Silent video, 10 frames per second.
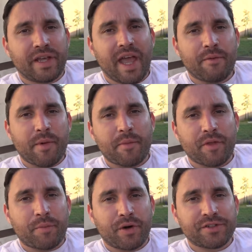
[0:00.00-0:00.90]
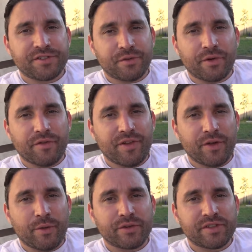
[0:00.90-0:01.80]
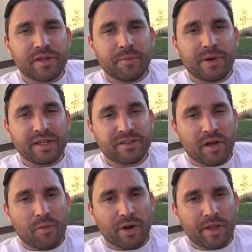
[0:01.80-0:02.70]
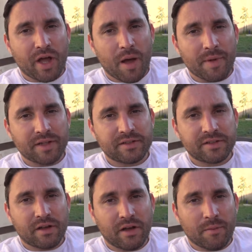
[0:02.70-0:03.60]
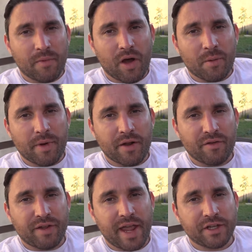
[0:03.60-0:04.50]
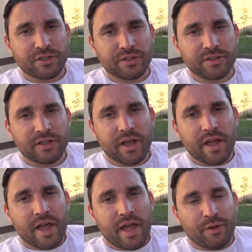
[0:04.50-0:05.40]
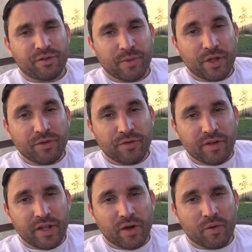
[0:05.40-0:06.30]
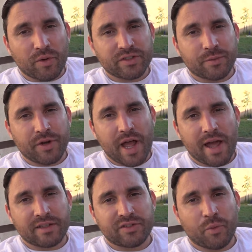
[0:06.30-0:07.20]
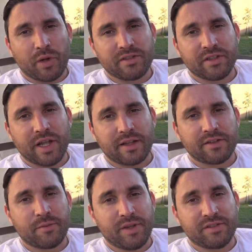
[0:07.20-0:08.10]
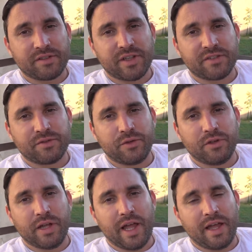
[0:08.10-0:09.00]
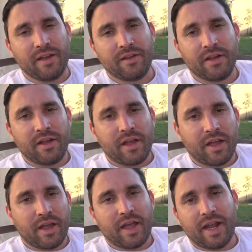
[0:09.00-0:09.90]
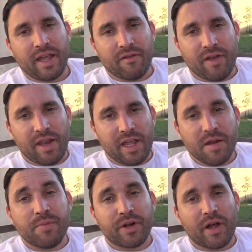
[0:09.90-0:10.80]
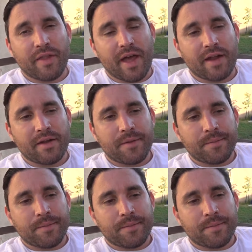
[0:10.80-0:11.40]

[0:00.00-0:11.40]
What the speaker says: So I can't remember the person or the video it was in, but I saw one of the comments on my notifications, and it was from a YouTube video where someone asked, what is it like to be successful and can I give any input on that?